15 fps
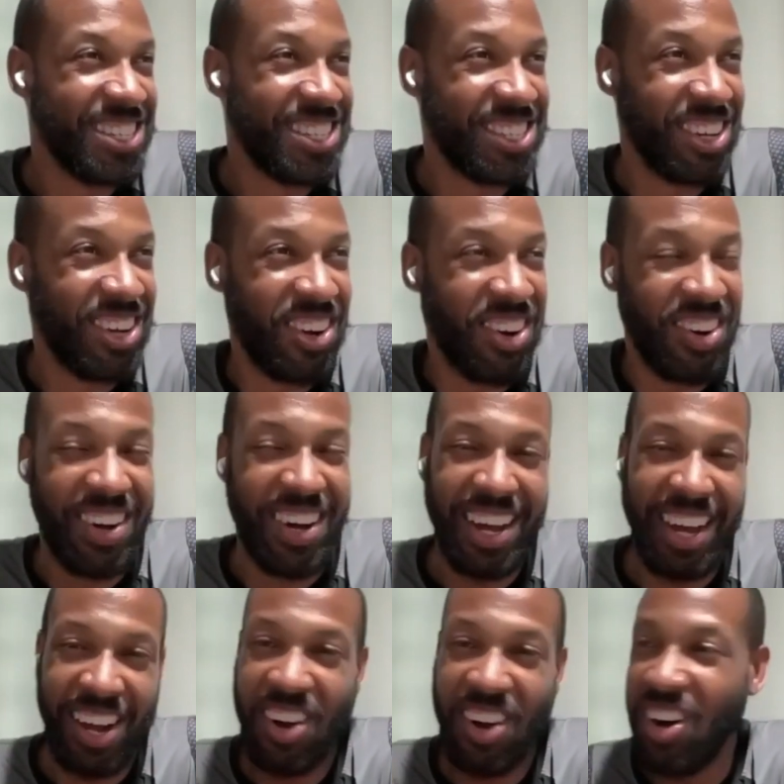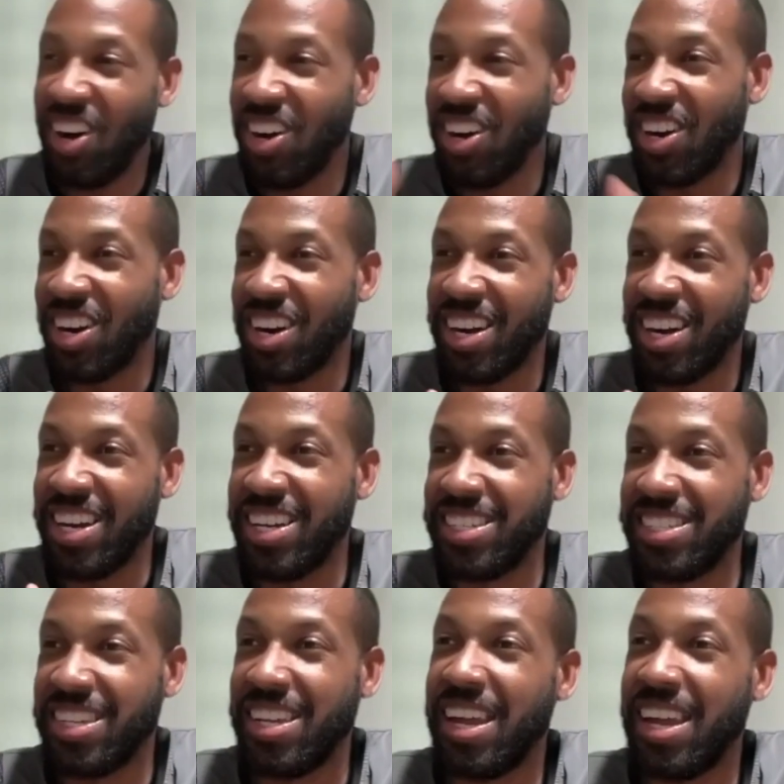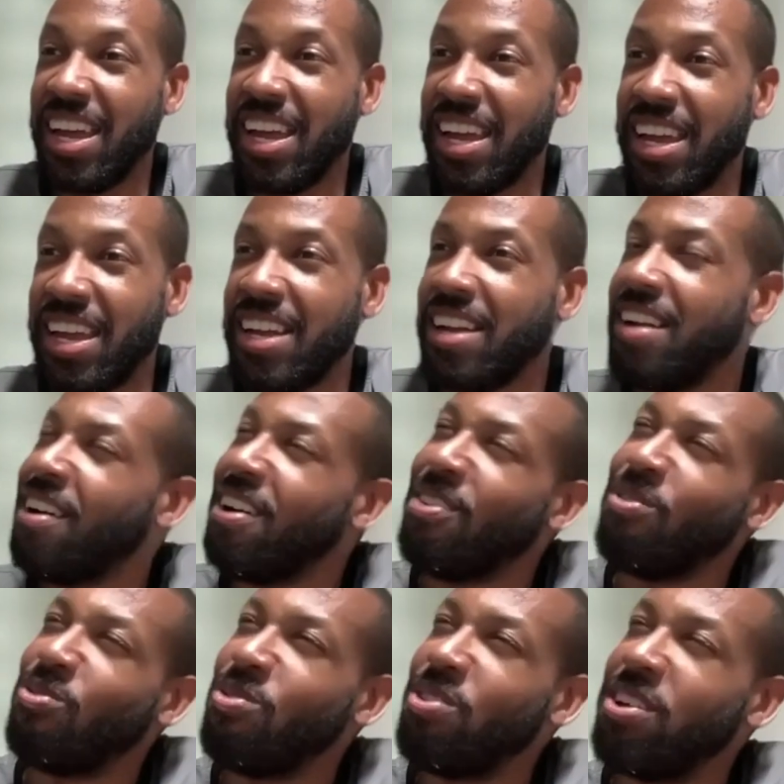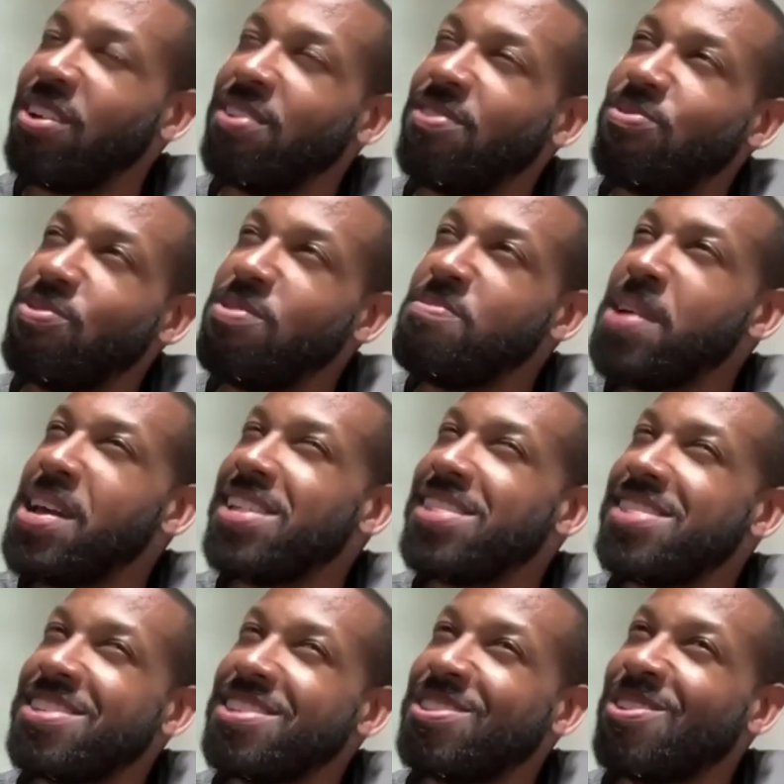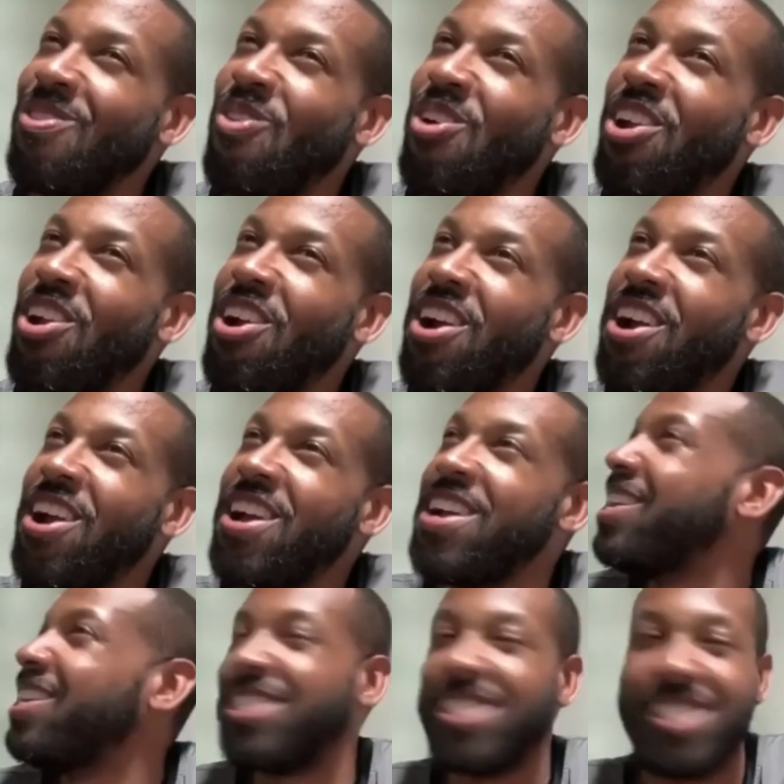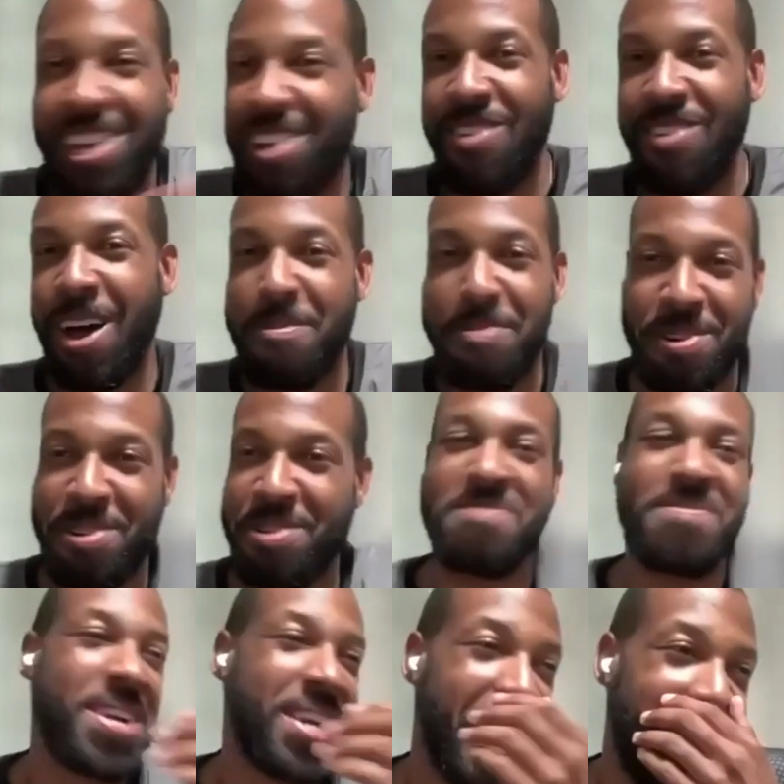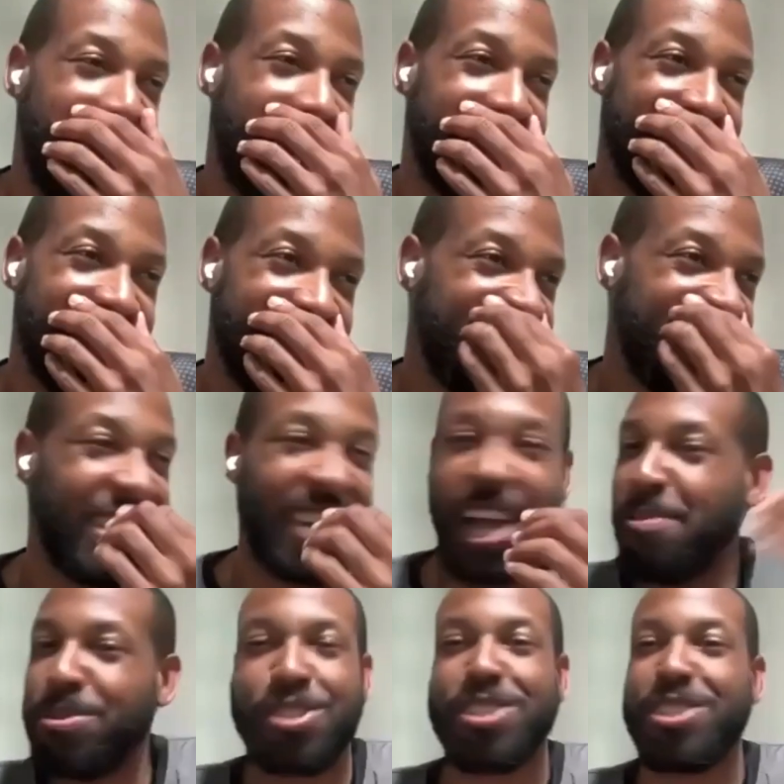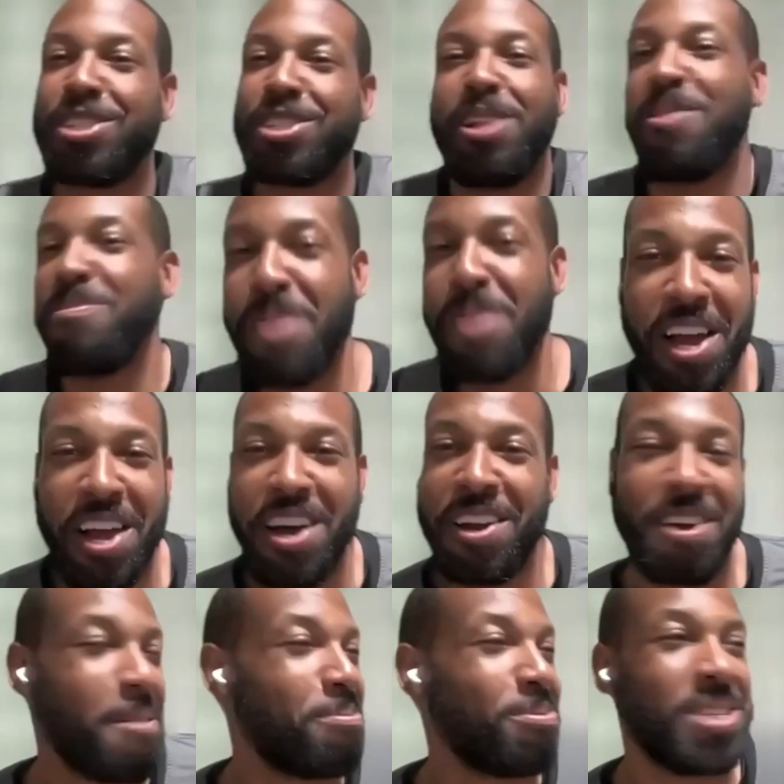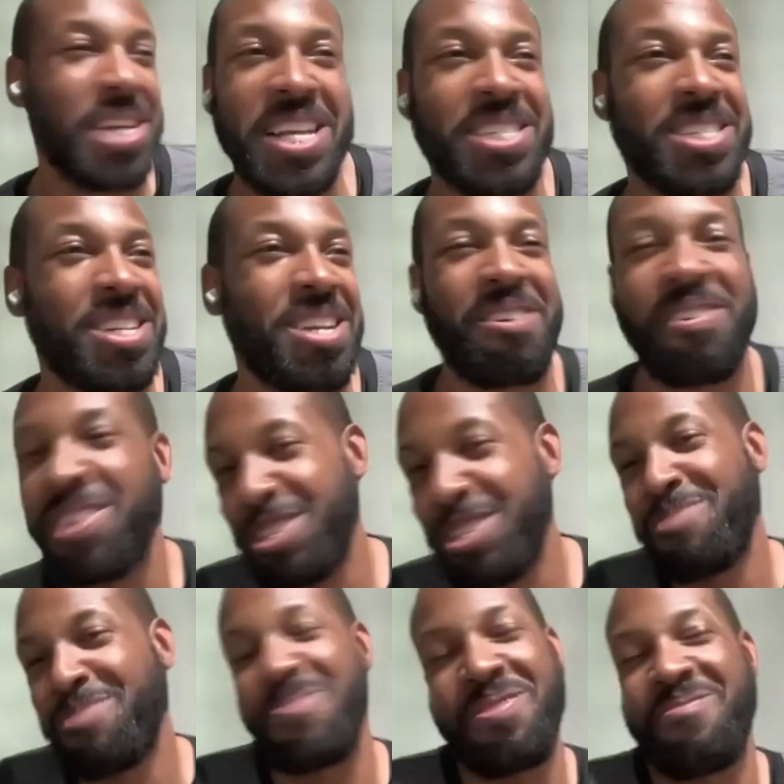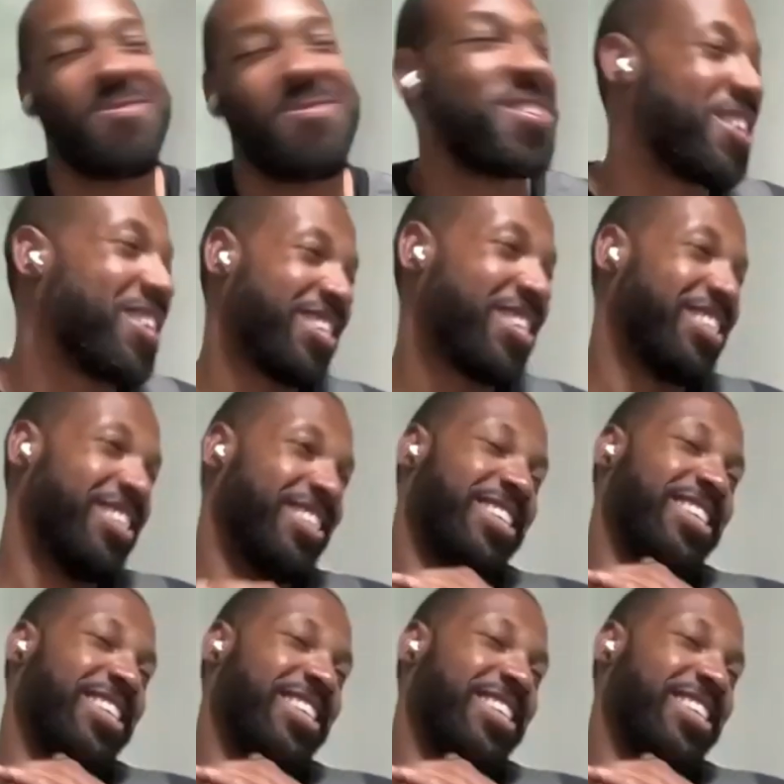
So I call her and I said, hey, what if we made this a wonner? And she's like, Robert, oh my God. She's like, I was just telling Mayon a couple days ago this should be a wonner.